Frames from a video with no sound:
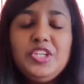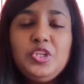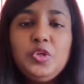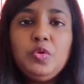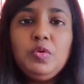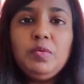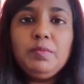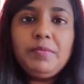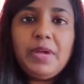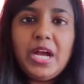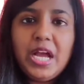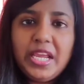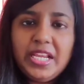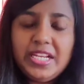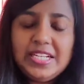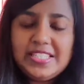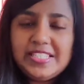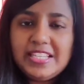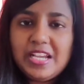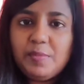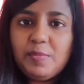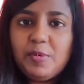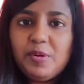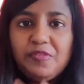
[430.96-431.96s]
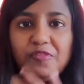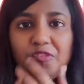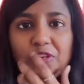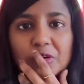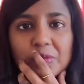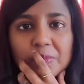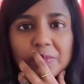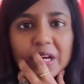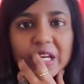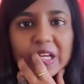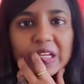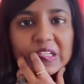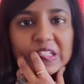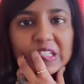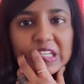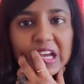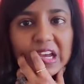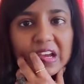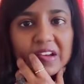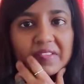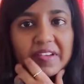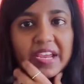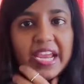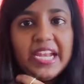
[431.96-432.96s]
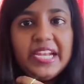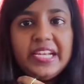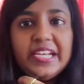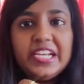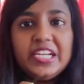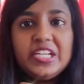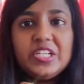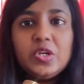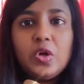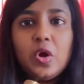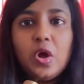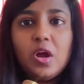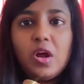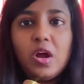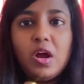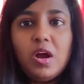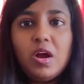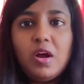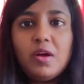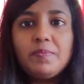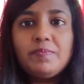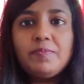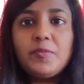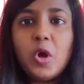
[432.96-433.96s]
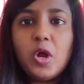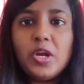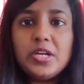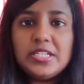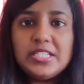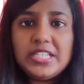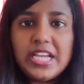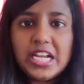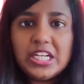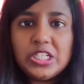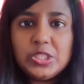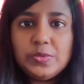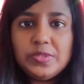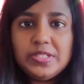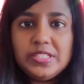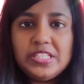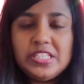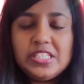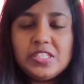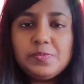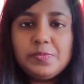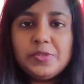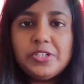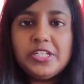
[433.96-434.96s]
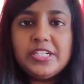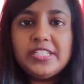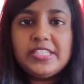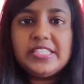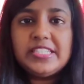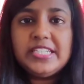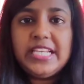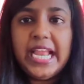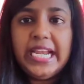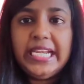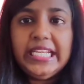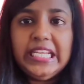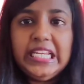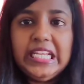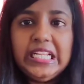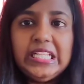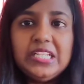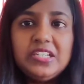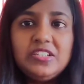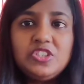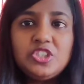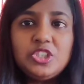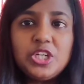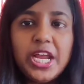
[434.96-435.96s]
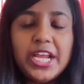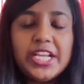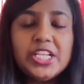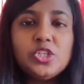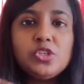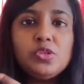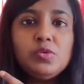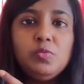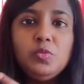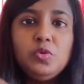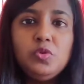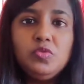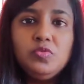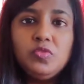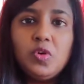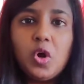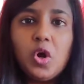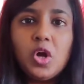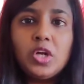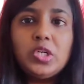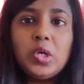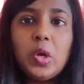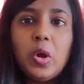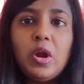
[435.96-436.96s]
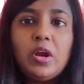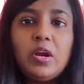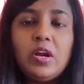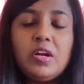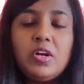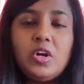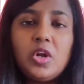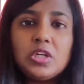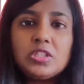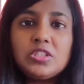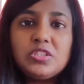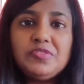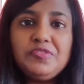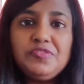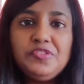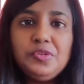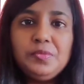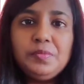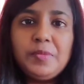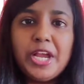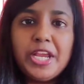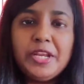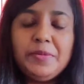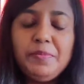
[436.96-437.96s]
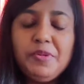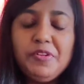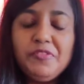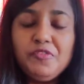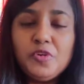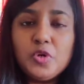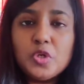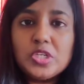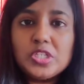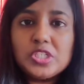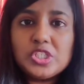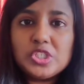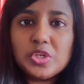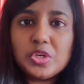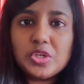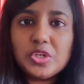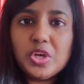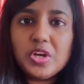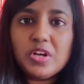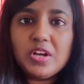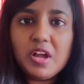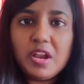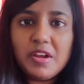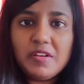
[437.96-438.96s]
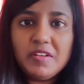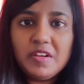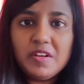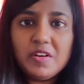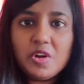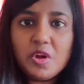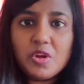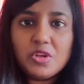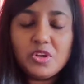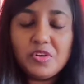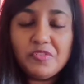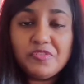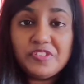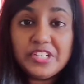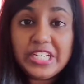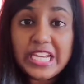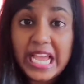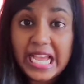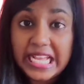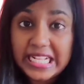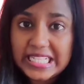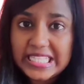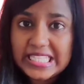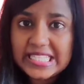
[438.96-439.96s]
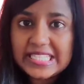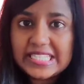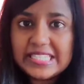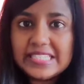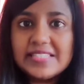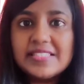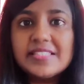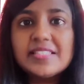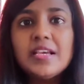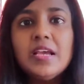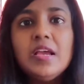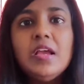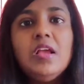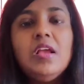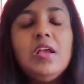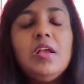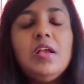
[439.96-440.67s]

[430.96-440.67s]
some of you might have ended contact with this person and either try to move on, or a lot of you might be focused on your career or your finances.